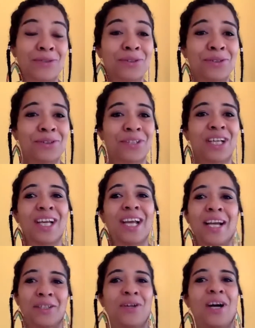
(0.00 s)
ooh,
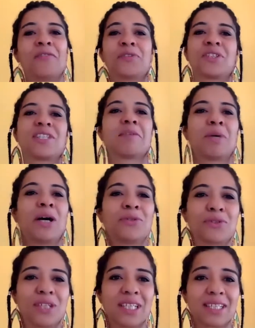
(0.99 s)
I do have to set
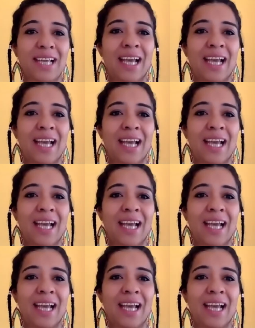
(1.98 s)
boundaries.